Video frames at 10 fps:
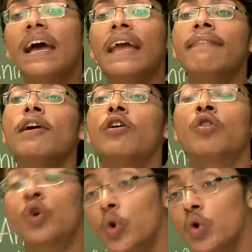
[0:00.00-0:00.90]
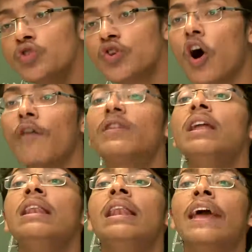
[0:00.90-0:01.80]
in the root of the
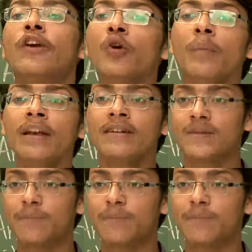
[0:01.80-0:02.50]
leguminous